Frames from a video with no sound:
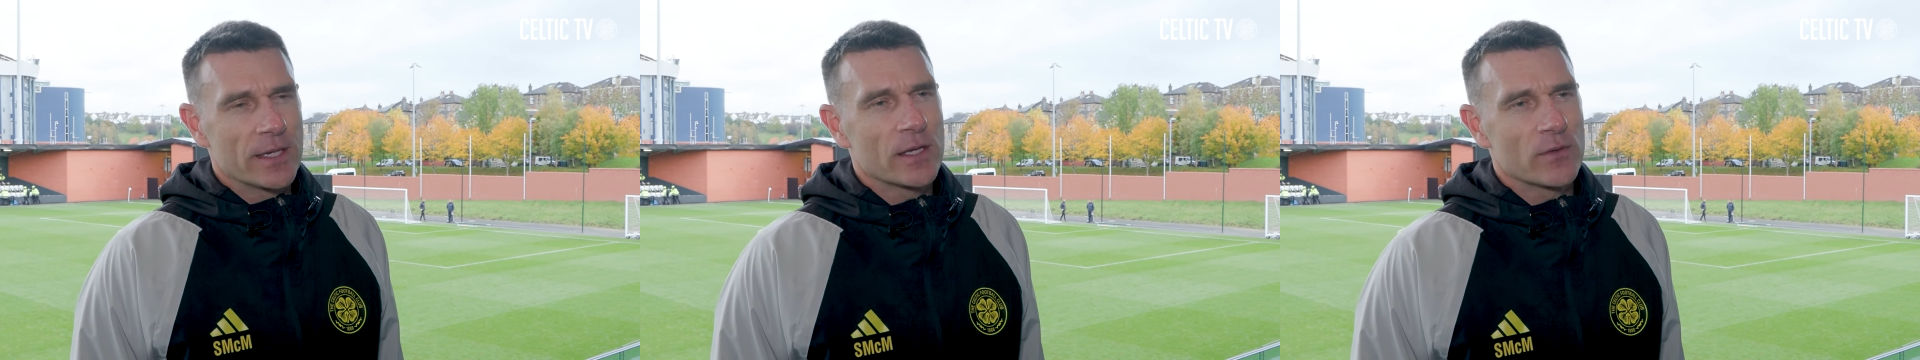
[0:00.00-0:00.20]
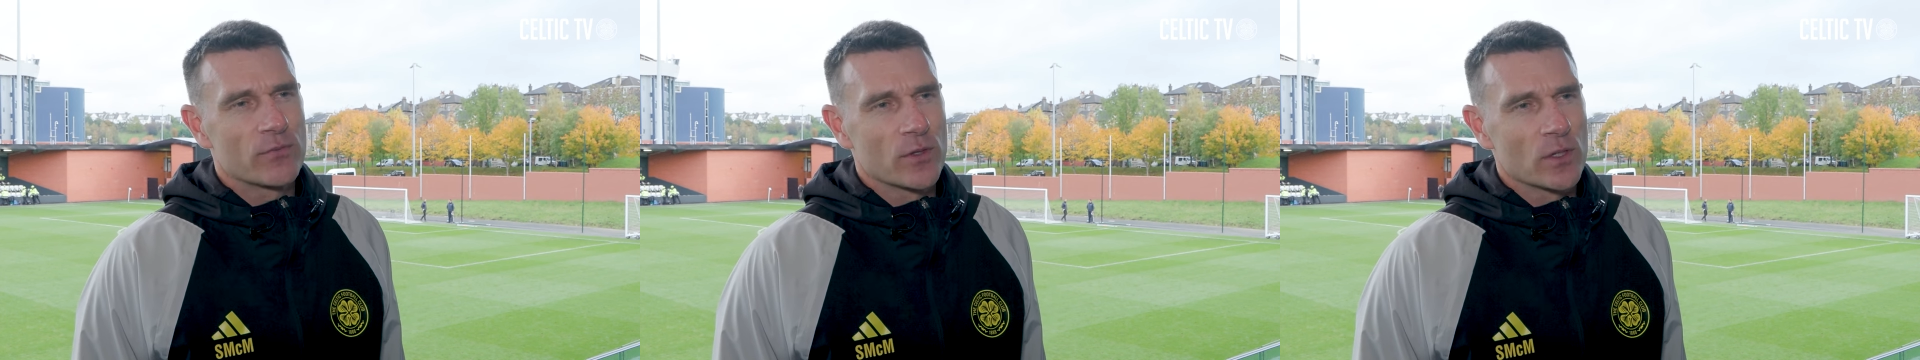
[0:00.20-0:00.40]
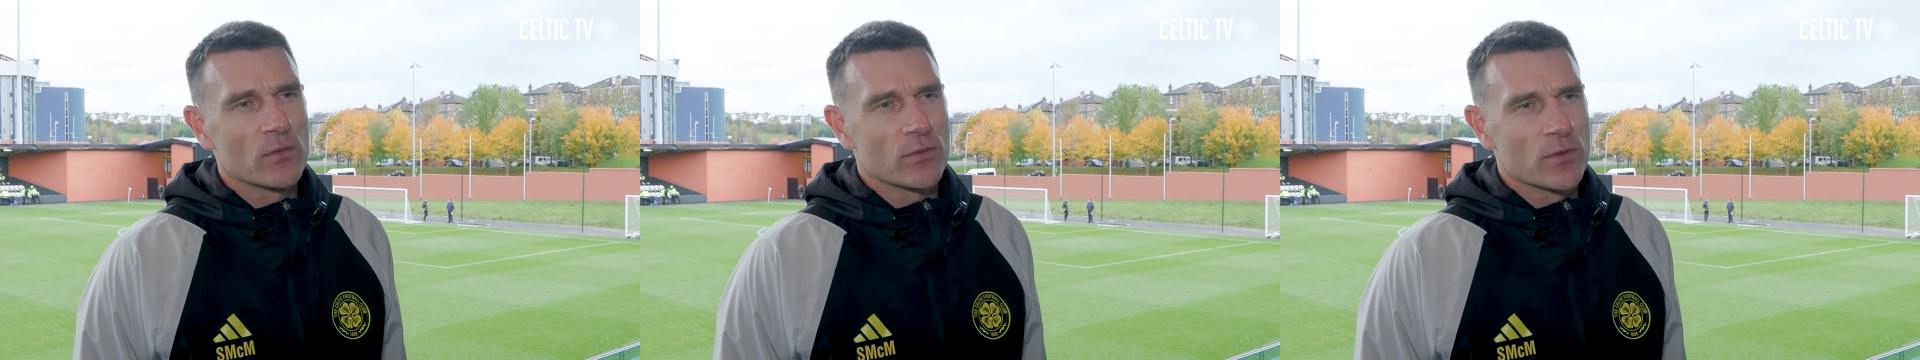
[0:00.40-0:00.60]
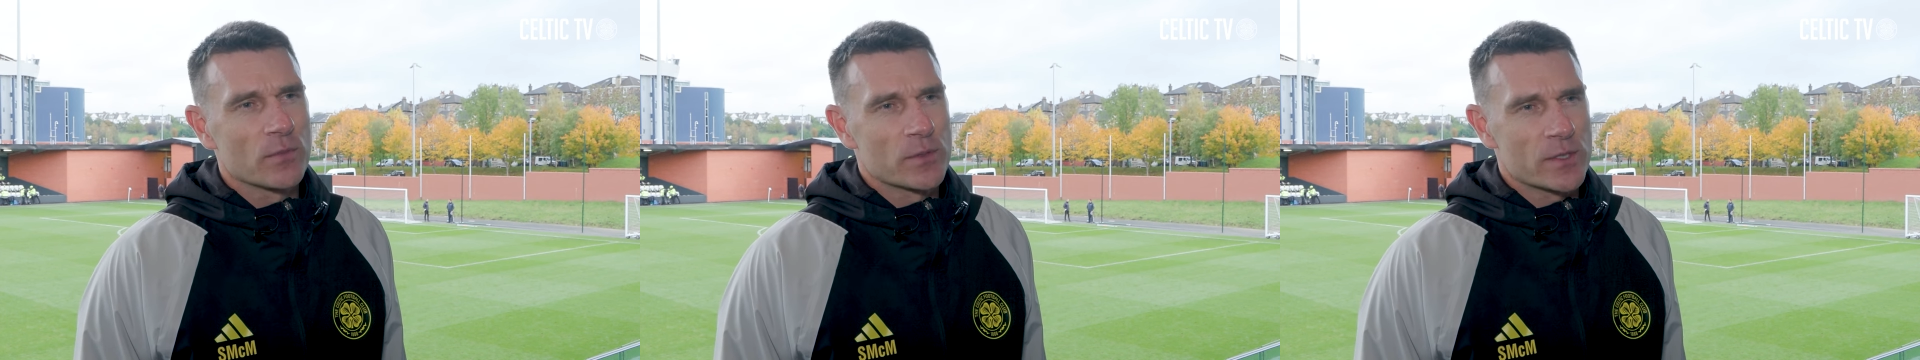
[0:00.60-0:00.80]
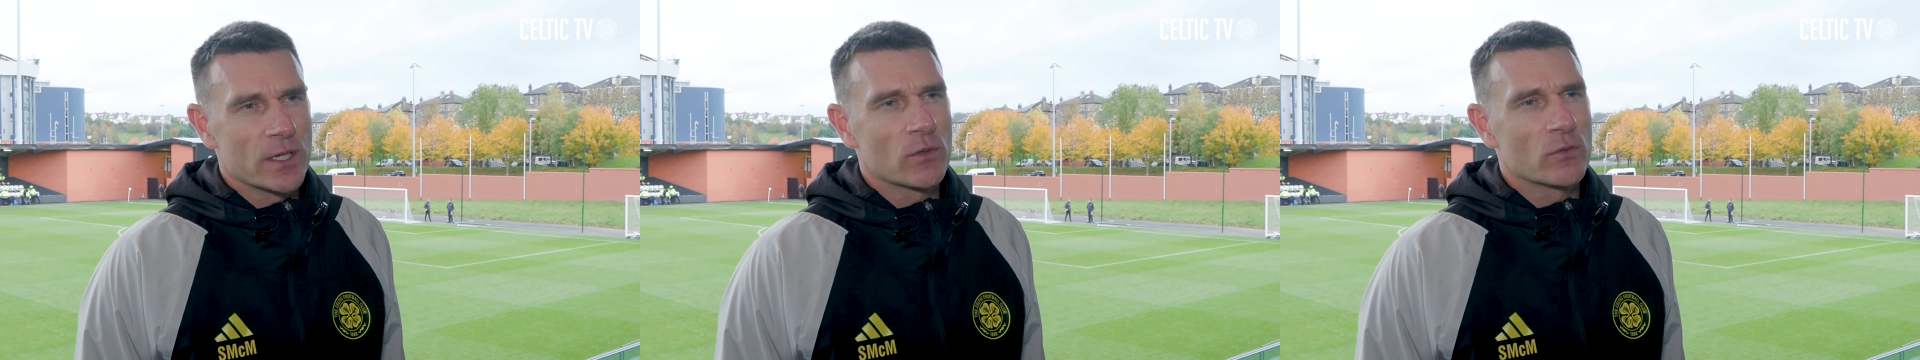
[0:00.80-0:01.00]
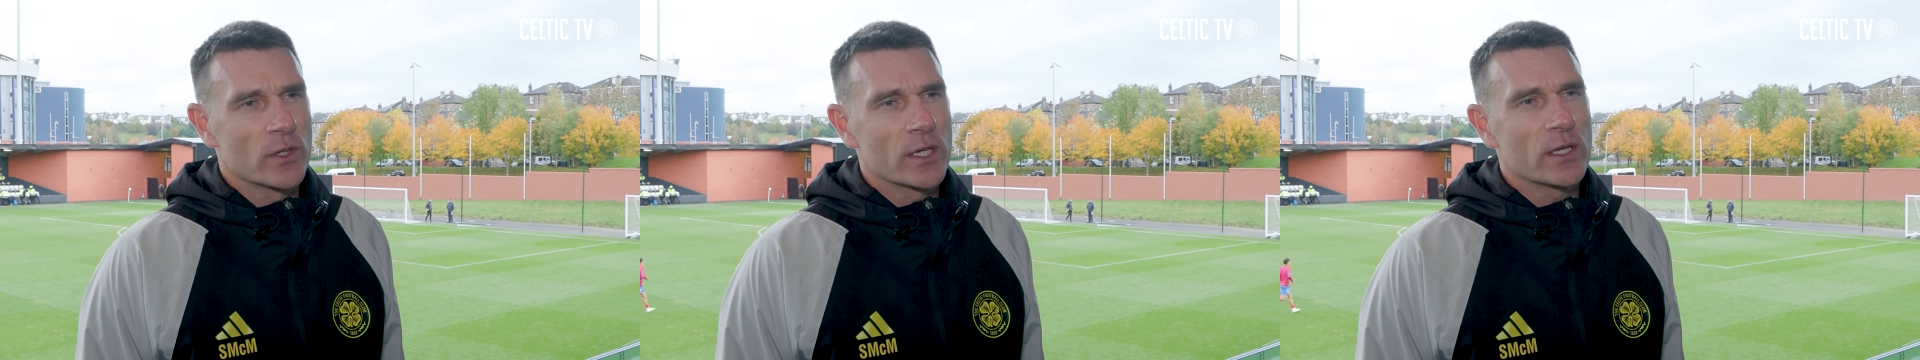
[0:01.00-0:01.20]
need to feel it for themselves.